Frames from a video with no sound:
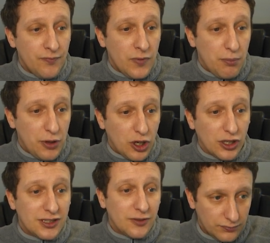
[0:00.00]

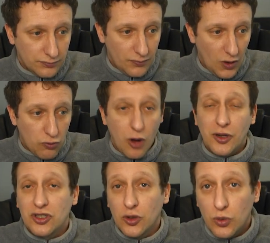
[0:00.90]
because
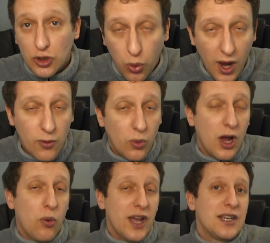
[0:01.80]
Robertson was quite
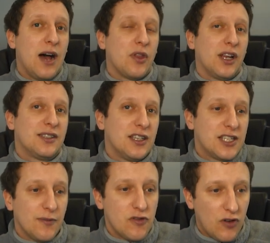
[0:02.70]
a way down the list in
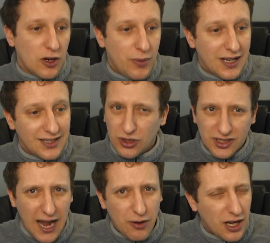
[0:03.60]
terms of long passes,
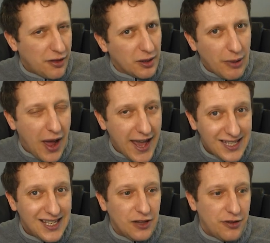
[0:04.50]
down in, I think, about
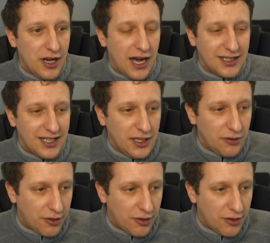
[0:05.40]
18th and 19th.